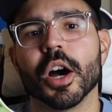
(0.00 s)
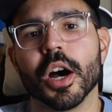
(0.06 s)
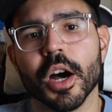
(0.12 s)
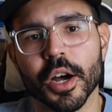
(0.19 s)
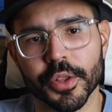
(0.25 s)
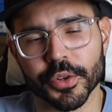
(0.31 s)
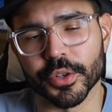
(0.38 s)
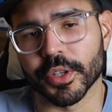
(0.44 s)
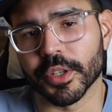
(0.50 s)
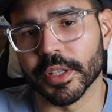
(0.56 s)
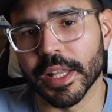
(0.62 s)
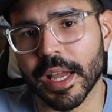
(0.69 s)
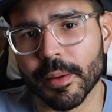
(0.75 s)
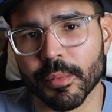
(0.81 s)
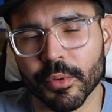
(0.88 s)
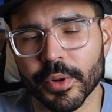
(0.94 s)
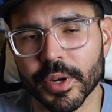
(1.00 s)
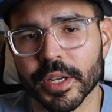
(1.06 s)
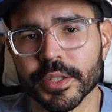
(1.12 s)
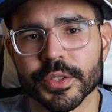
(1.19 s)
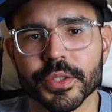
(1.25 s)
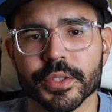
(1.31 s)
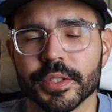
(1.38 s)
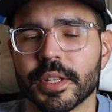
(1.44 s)
other
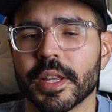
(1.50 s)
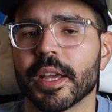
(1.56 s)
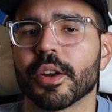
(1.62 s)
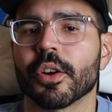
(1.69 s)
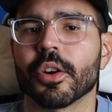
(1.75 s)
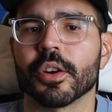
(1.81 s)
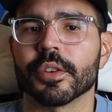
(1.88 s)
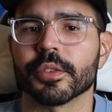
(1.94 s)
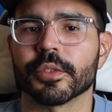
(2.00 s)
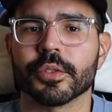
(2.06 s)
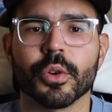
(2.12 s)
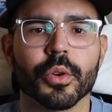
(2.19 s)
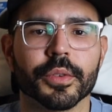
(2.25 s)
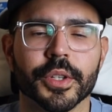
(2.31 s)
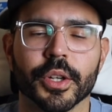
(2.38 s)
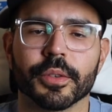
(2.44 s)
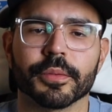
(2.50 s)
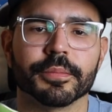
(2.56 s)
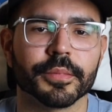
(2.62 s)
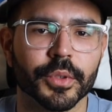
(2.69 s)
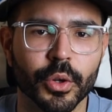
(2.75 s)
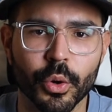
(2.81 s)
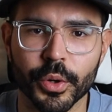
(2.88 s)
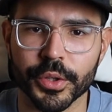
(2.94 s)
collaborations that are
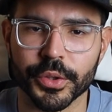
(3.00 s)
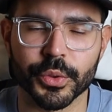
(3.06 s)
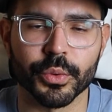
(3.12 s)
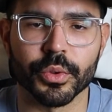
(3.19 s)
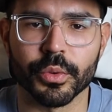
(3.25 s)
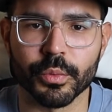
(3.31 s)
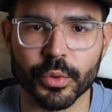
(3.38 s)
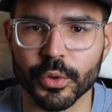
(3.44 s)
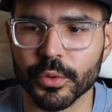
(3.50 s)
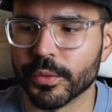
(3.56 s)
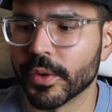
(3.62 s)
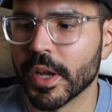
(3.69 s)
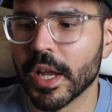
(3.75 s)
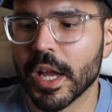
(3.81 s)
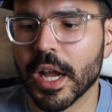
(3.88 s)
going through the roof.